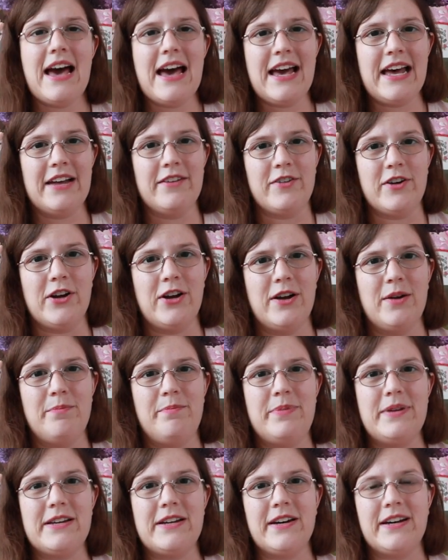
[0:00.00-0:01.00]
ever
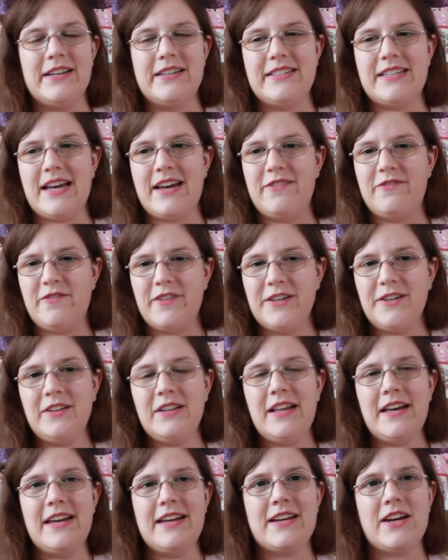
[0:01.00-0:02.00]
because I feel
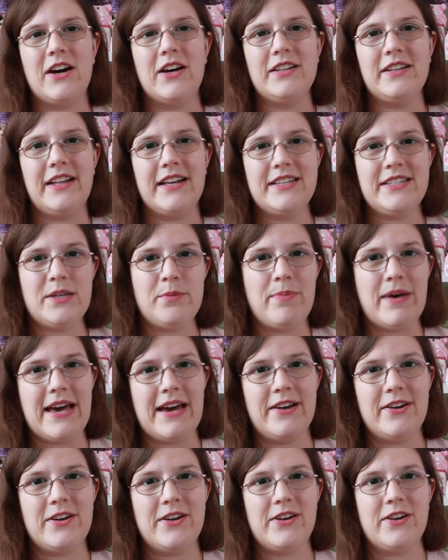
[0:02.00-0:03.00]
like unless a
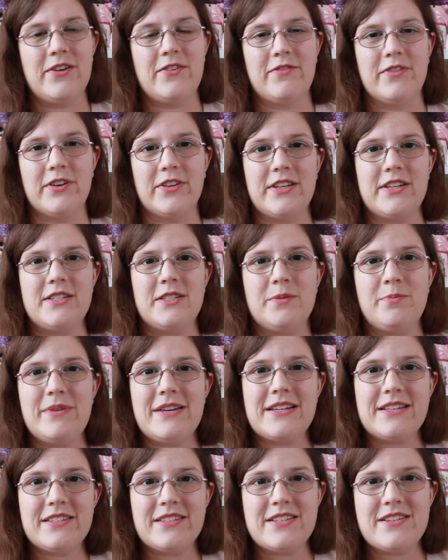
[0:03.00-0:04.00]
pattern really
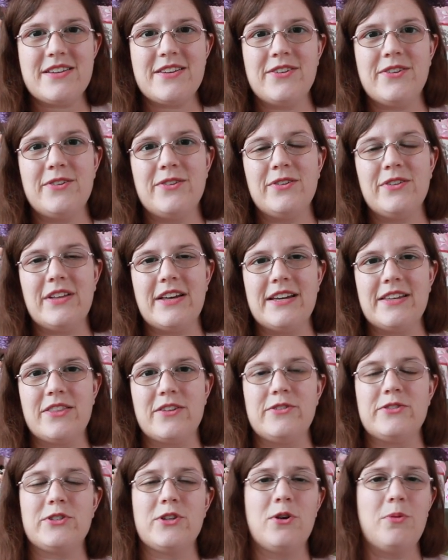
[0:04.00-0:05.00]
speaks to you, like
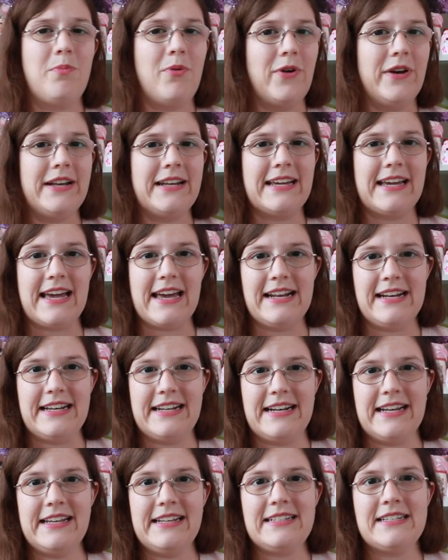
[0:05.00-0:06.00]
there's no point in
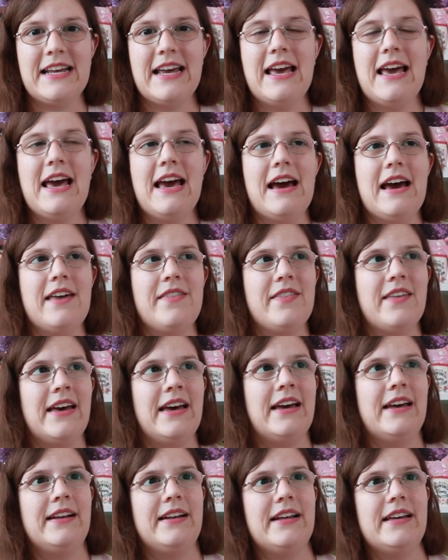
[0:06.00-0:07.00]
getting it. And
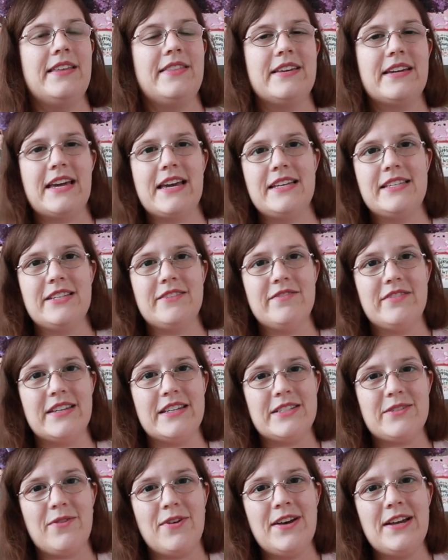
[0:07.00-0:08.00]
then in the case of
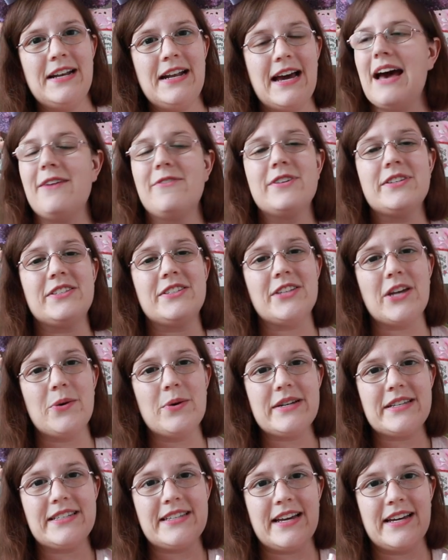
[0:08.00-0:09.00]
this one, I was
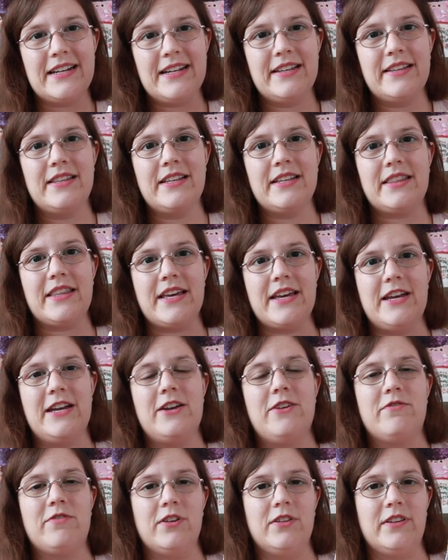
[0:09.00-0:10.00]
so excited that
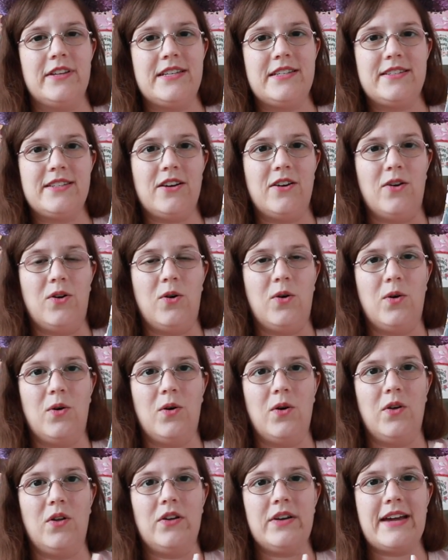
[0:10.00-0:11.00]
they released a
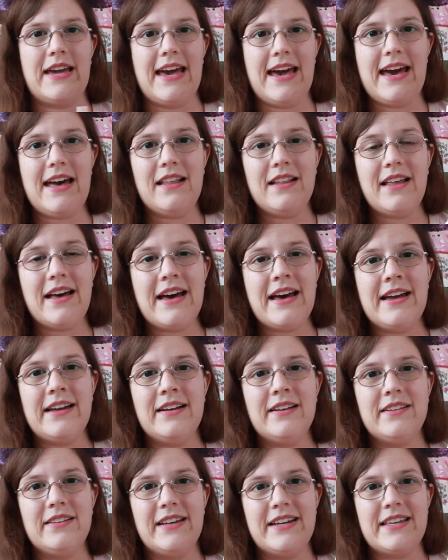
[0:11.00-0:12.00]
whole cat
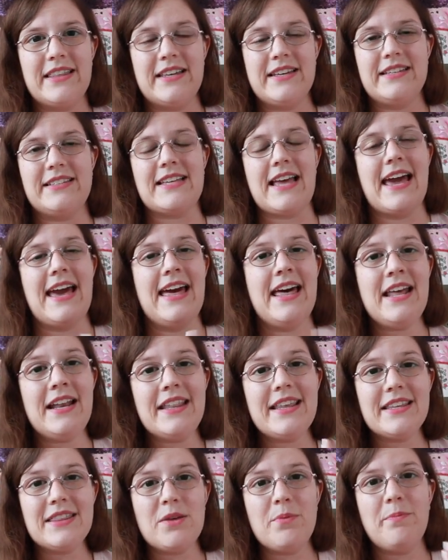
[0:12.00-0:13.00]
line like this
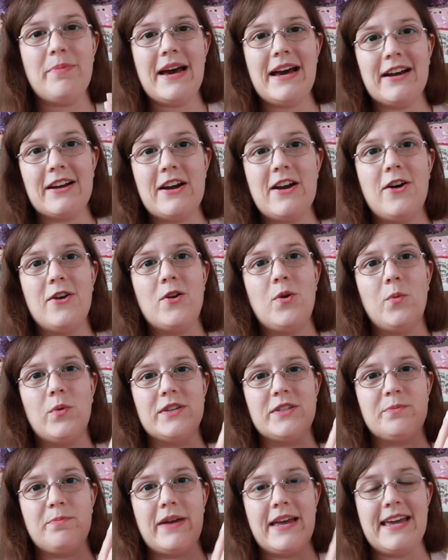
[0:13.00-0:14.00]
and that the background
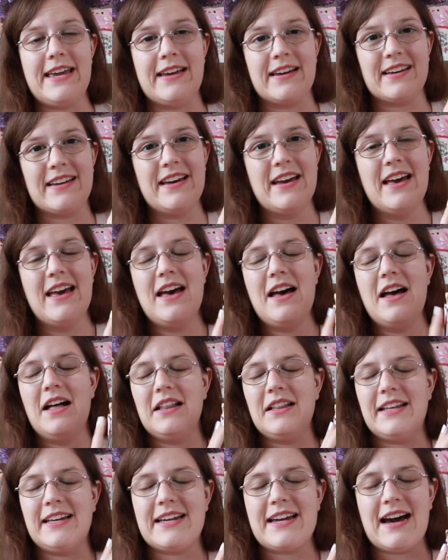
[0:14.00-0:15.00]
was pink.
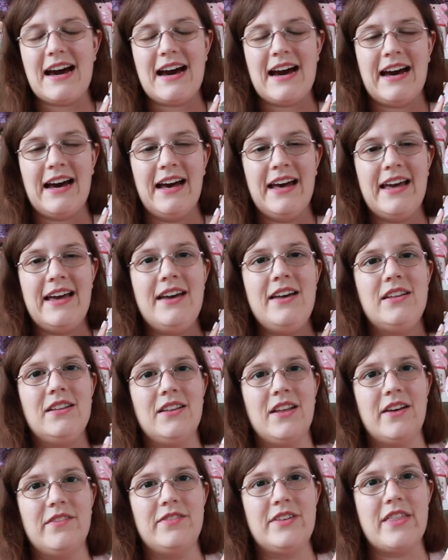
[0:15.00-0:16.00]
Like I
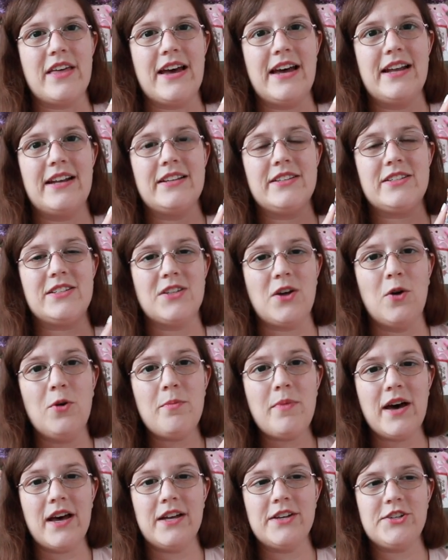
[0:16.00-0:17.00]
loved that so
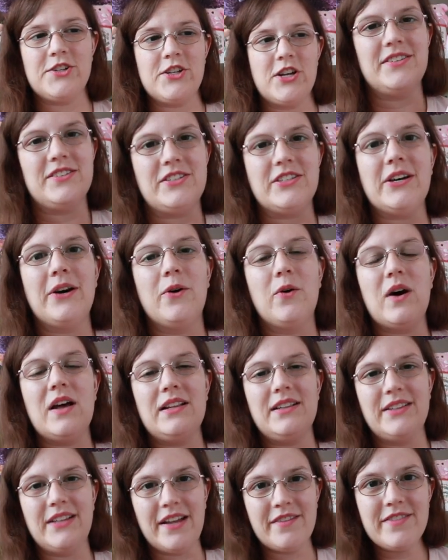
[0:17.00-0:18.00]
much. So
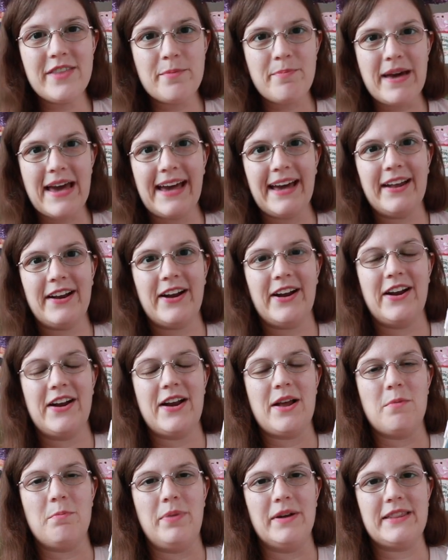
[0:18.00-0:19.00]
love the
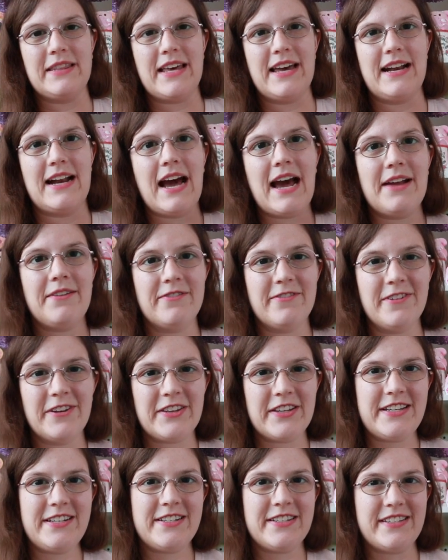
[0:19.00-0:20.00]
pattern, but then I
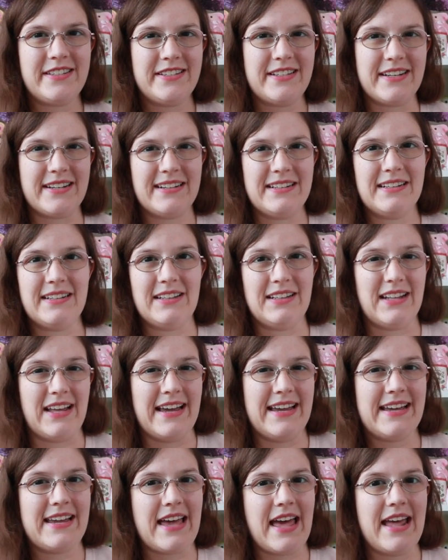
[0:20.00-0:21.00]
really just didn't
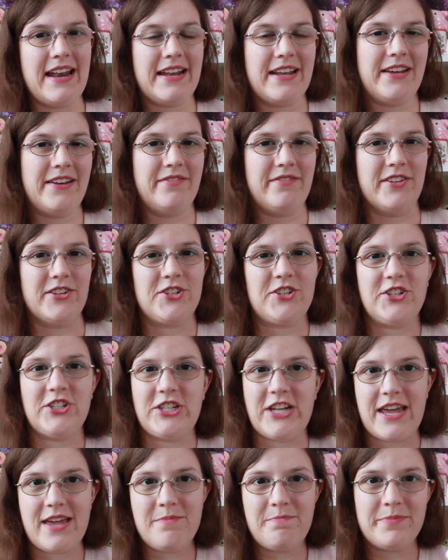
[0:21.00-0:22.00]
like any of the
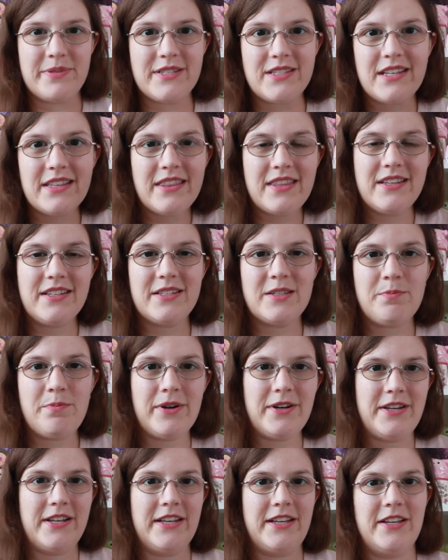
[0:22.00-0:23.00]
shapes that this
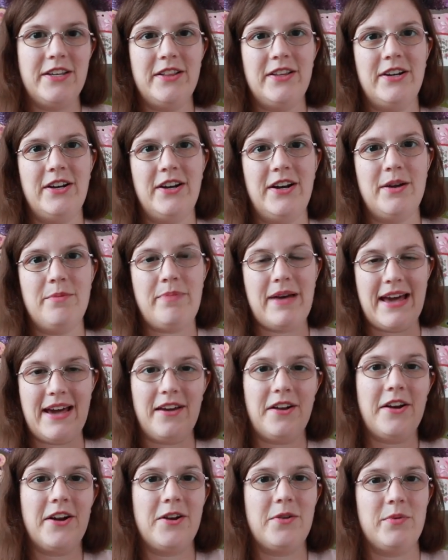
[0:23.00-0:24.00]
particular
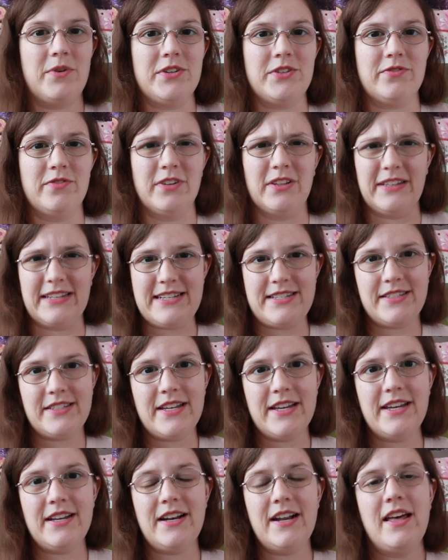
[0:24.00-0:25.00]
pattern was
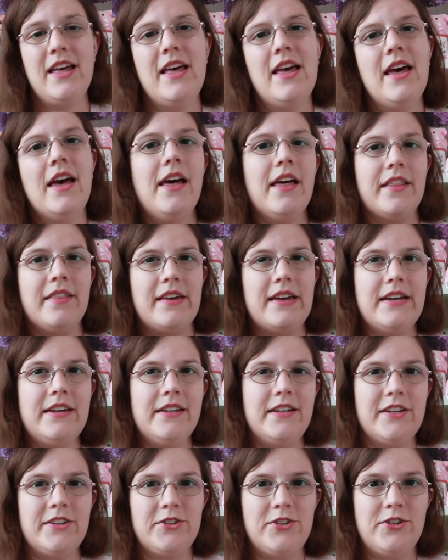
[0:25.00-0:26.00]
released in. They
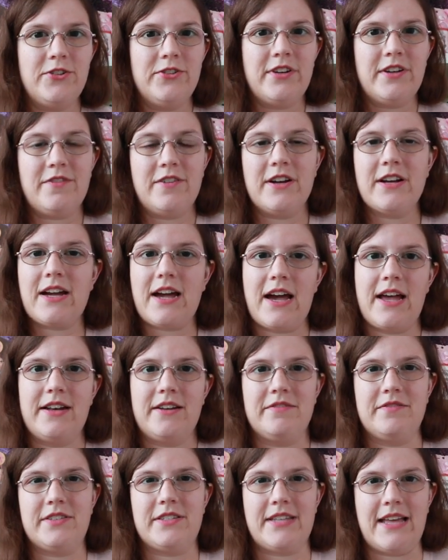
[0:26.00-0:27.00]
had two different
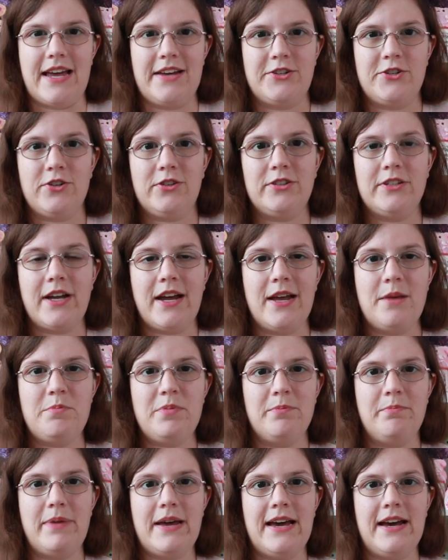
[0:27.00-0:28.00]
kind of satchel
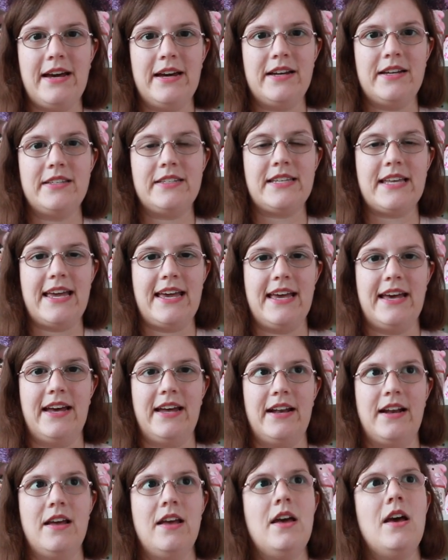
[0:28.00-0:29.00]
type bags
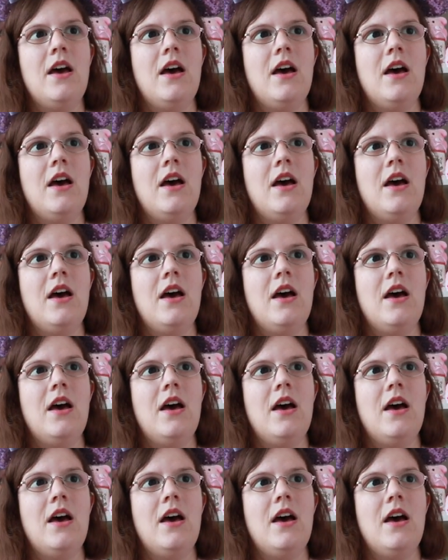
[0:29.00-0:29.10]
and